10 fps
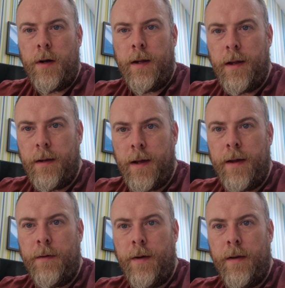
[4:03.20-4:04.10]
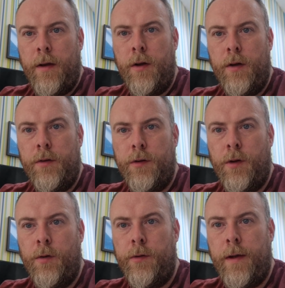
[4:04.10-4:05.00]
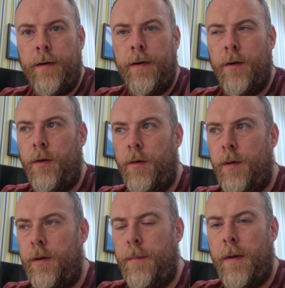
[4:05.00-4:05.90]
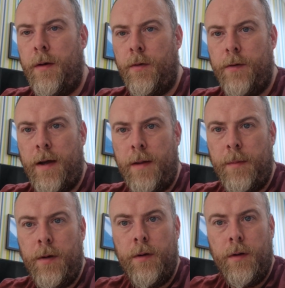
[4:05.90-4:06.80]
and get kind of around the Hernstones area, although depending on time and